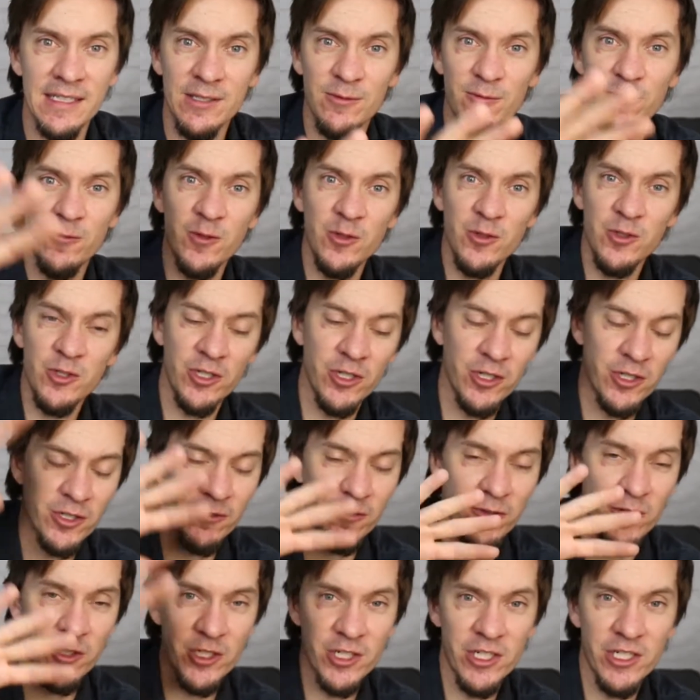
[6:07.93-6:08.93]
future
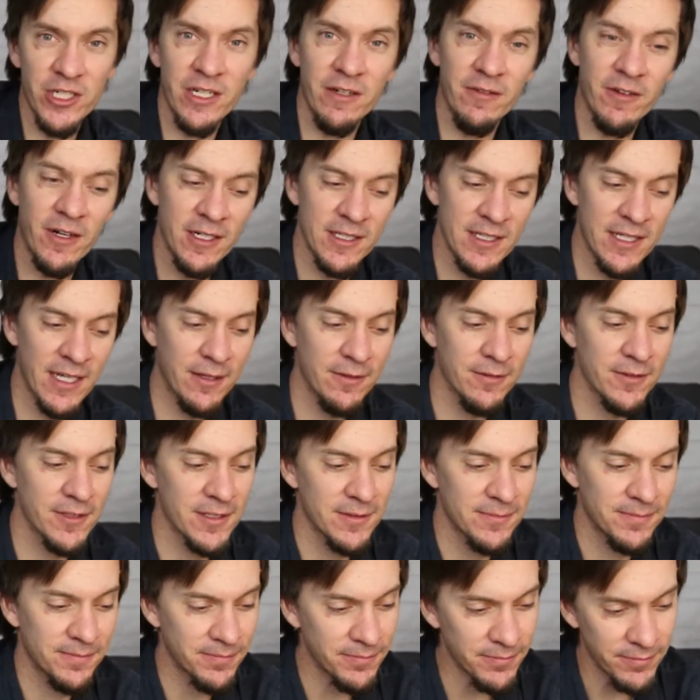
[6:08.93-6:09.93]
version of ourselves.